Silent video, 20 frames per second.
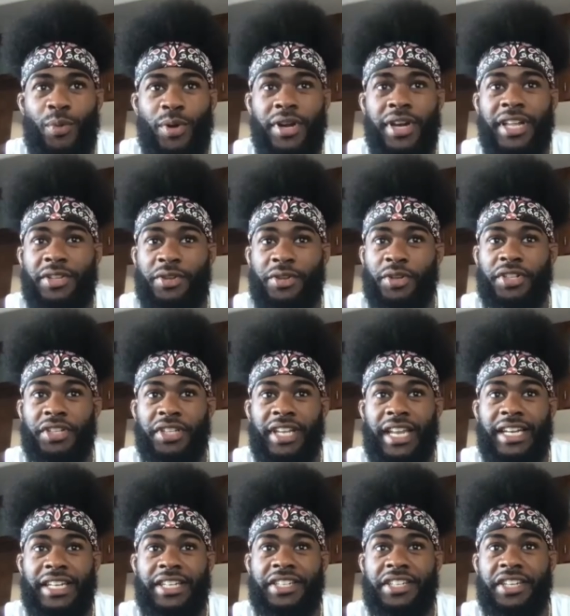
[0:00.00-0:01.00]
I talked a
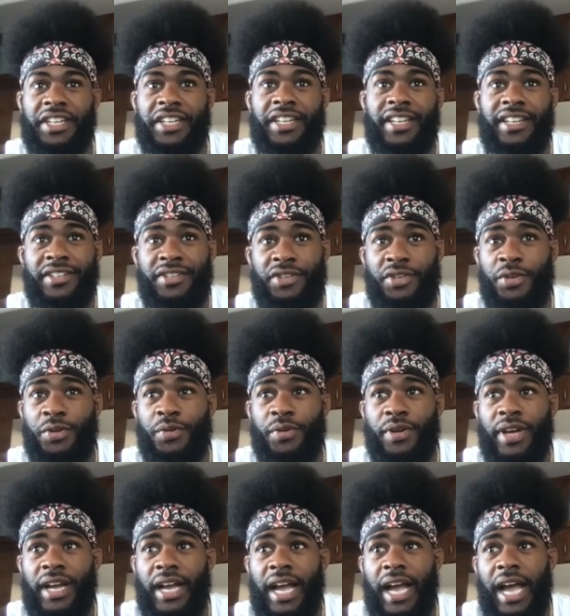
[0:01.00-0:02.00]
lot of shit, and
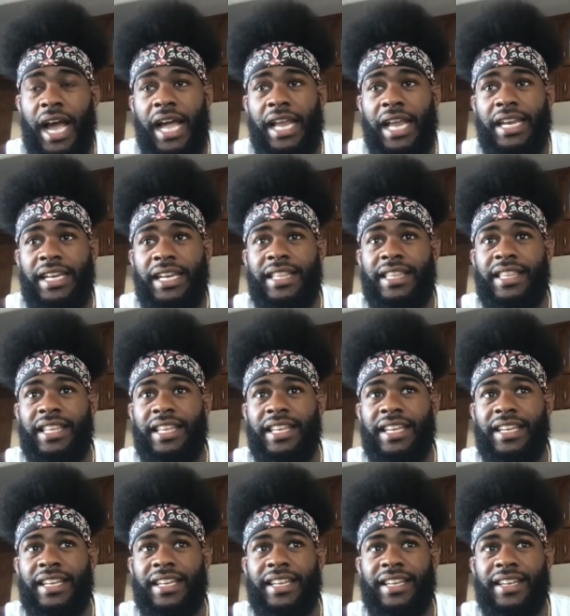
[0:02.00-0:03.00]
two, I didn't
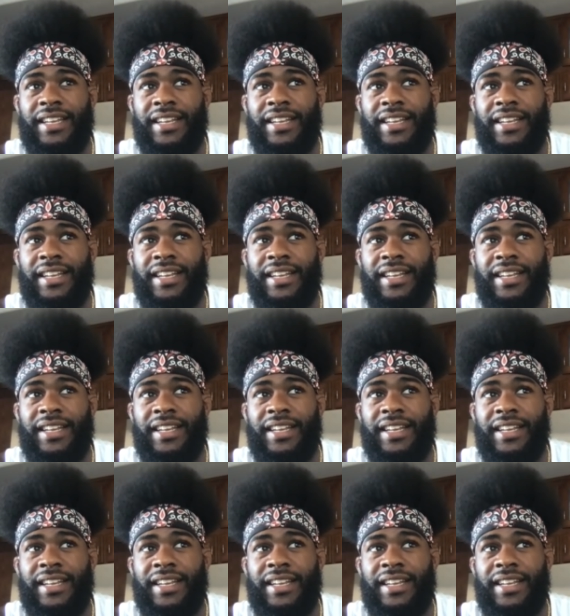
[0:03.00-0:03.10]
think